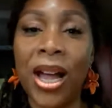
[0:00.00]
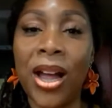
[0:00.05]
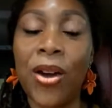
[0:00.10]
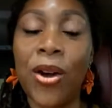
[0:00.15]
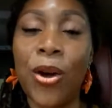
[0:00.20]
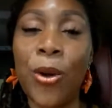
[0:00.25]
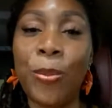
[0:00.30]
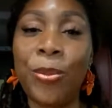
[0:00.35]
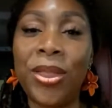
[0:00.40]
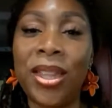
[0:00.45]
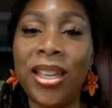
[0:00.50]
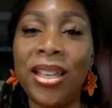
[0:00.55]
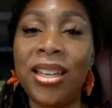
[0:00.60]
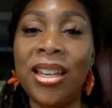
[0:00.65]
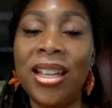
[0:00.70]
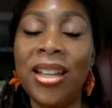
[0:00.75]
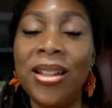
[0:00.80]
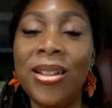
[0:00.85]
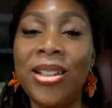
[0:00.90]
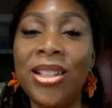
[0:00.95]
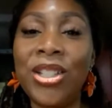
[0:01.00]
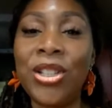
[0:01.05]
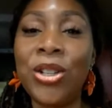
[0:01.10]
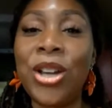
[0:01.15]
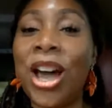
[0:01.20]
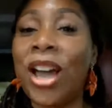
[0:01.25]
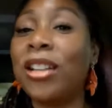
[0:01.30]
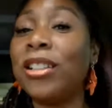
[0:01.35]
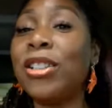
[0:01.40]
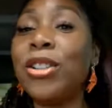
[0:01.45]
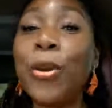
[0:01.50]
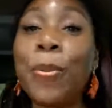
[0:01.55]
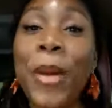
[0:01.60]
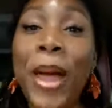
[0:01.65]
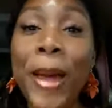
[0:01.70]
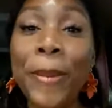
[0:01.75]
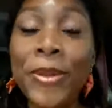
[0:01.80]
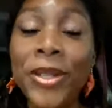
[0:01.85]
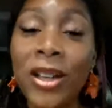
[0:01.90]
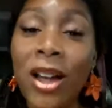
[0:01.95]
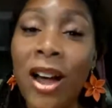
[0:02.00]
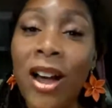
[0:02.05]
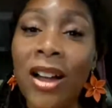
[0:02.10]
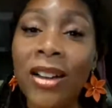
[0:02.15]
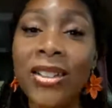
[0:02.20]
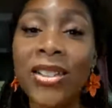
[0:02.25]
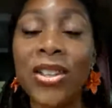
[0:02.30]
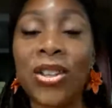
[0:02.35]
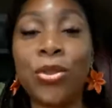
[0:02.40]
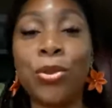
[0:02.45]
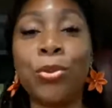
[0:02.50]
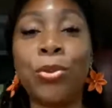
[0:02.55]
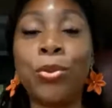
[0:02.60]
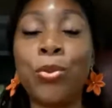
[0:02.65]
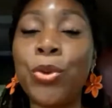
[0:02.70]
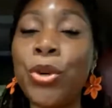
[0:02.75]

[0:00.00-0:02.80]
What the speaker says: I hope that you got a little pep talk to